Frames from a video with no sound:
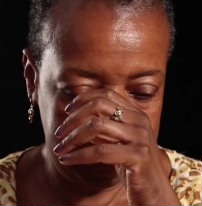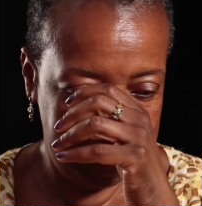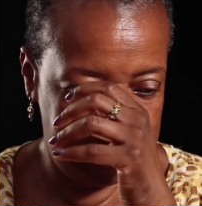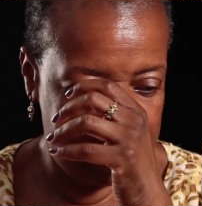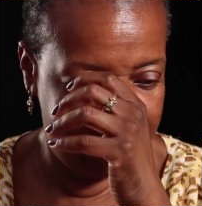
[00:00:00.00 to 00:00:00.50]

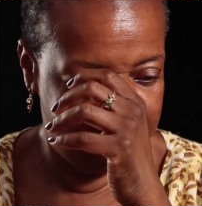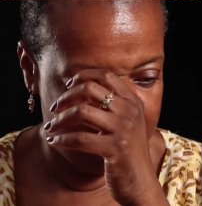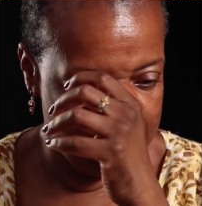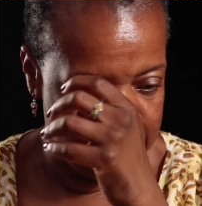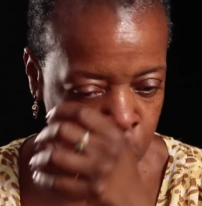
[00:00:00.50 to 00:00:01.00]
that
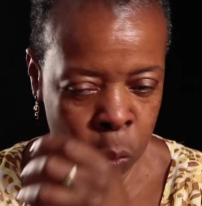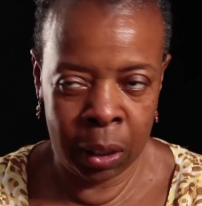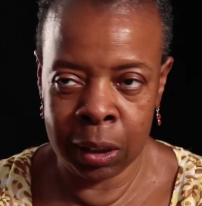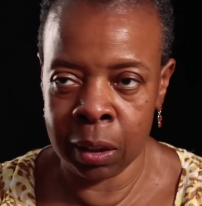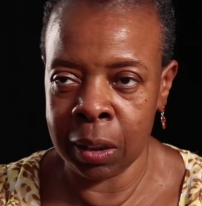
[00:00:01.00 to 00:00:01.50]

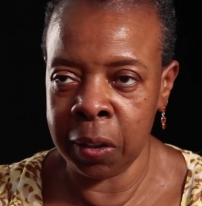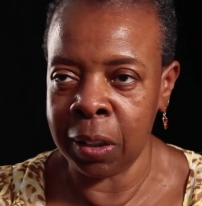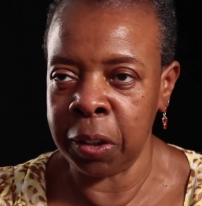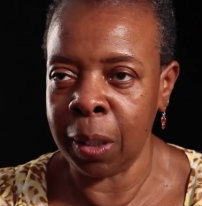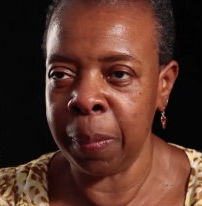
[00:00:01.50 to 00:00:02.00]
foreboding sense
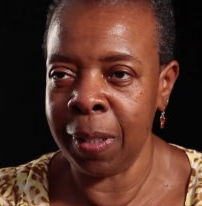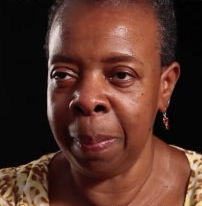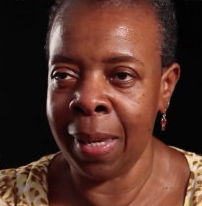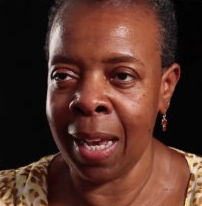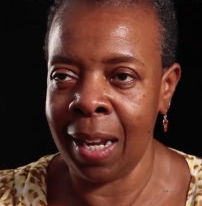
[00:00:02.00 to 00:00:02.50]
that something
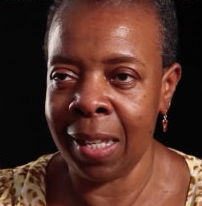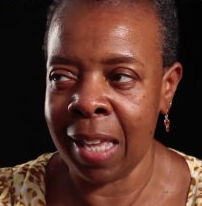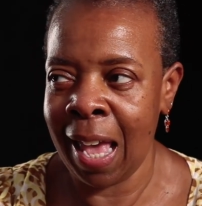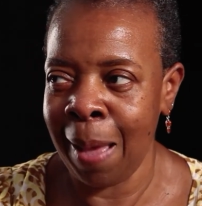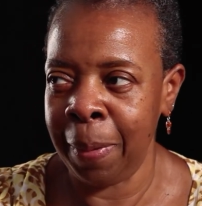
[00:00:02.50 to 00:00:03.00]
bad has
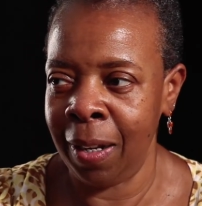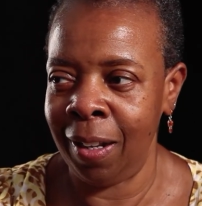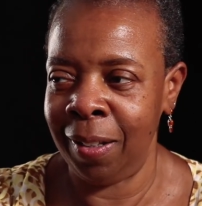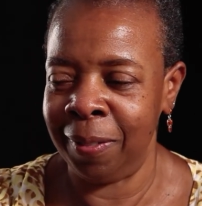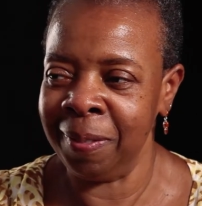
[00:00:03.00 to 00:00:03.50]
happened,
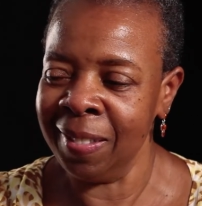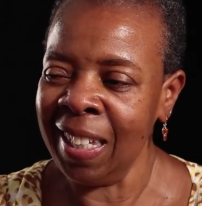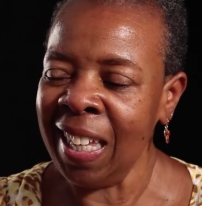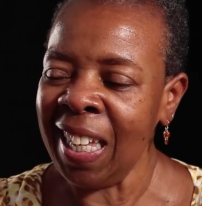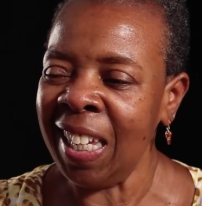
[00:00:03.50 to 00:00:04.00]
and
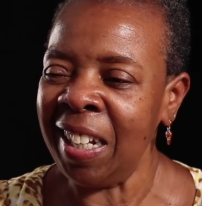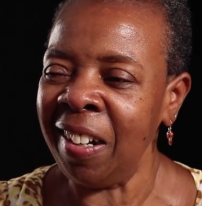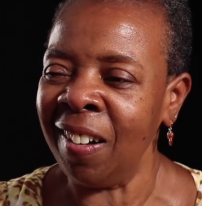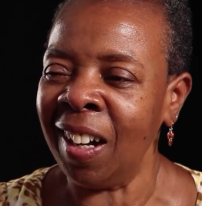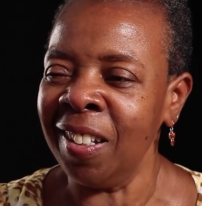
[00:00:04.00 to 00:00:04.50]

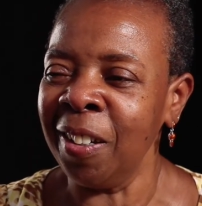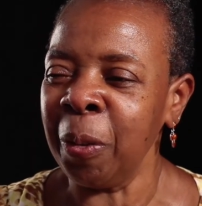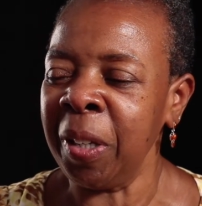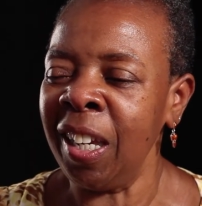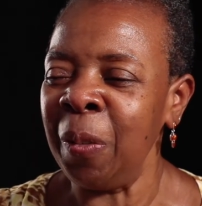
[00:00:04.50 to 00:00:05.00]
a
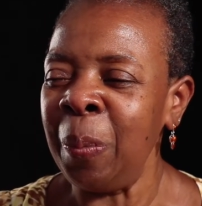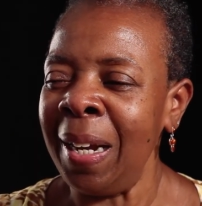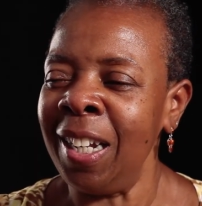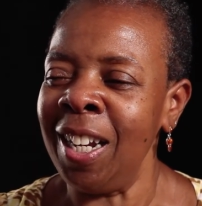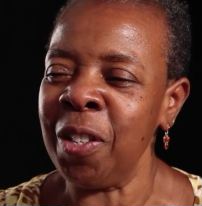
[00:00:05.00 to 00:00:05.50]
little kid
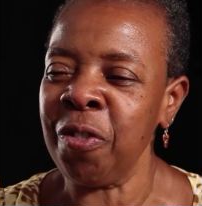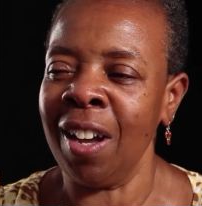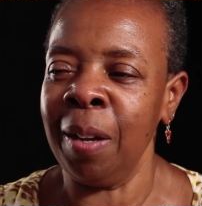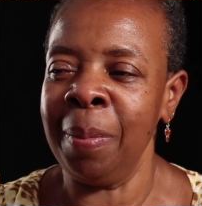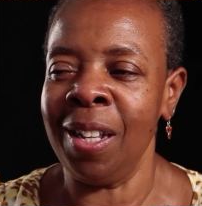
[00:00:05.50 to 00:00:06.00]
way to
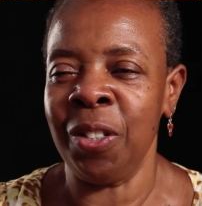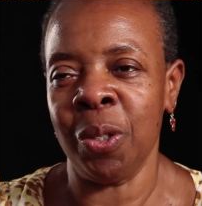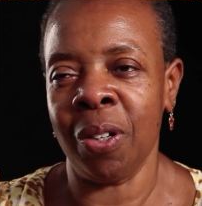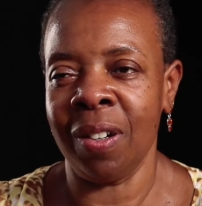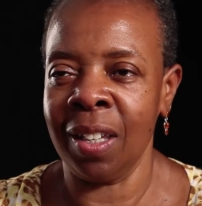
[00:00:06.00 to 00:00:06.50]
describe it is
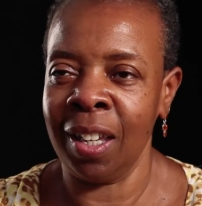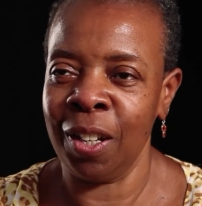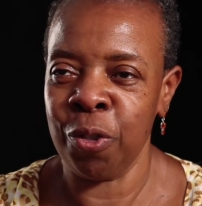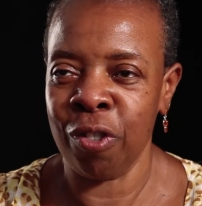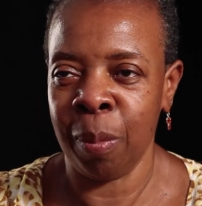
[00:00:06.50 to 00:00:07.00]
you're going to get
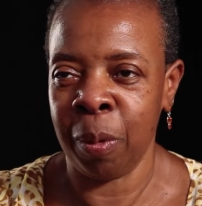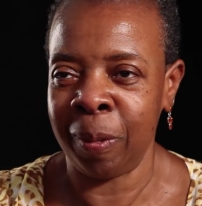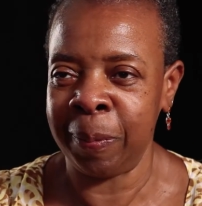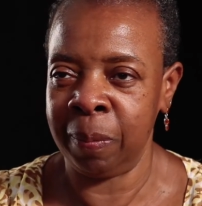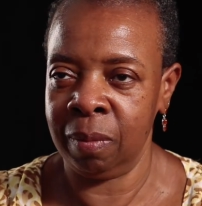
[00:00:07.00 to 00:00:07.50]
in
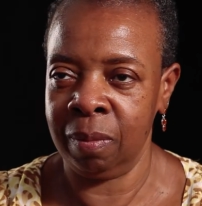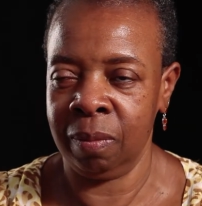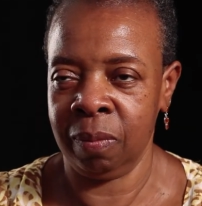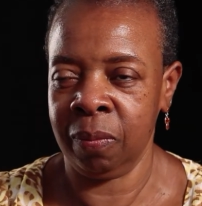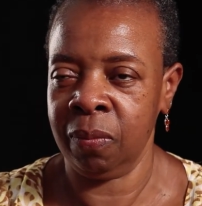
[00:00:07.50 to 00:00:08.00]
trouble,
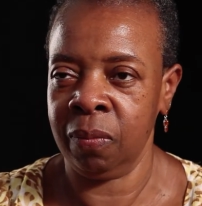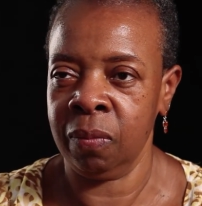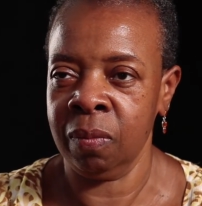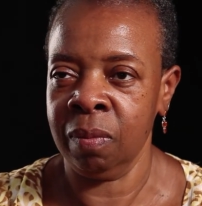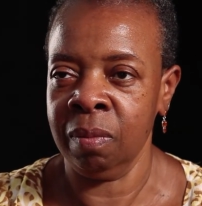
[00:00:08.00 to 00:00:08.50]

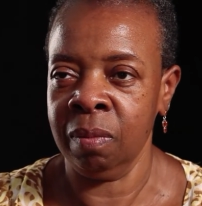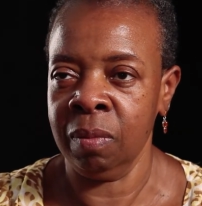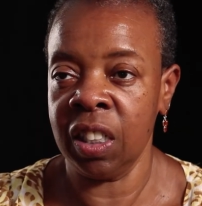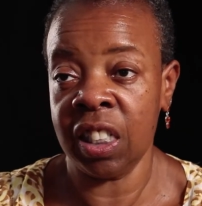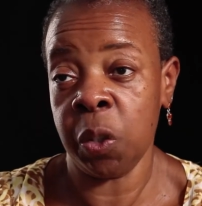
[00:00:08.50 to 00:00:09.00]

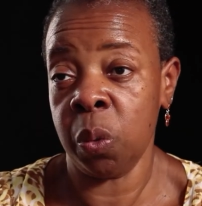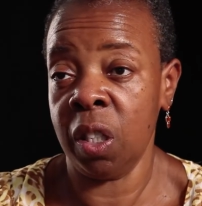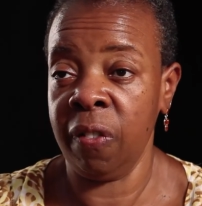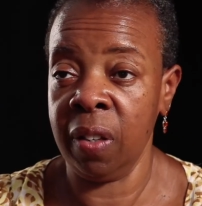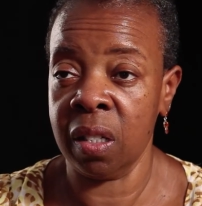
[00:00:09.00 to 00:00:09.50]
because that's what
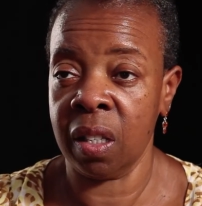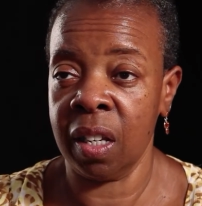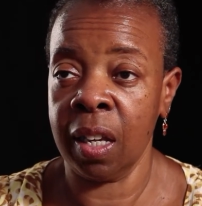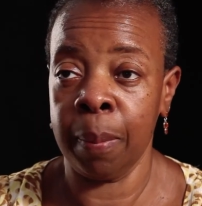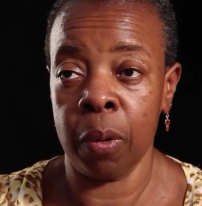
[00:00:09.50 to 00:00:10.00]
it feels
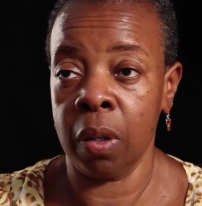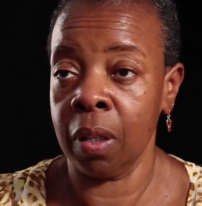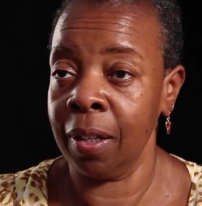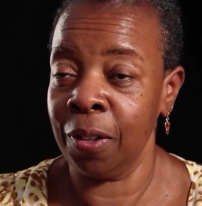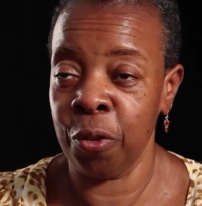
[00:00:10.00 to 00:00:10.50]
like. I'm going to
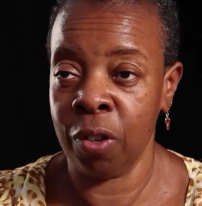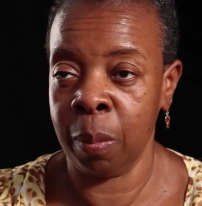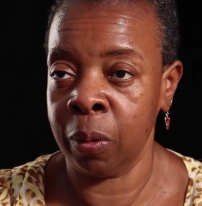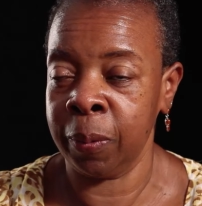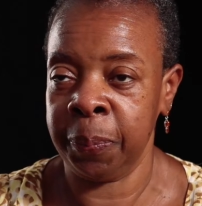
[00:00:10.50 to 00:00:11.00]
get in
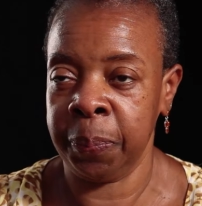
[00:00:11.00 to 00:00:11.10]
trouble.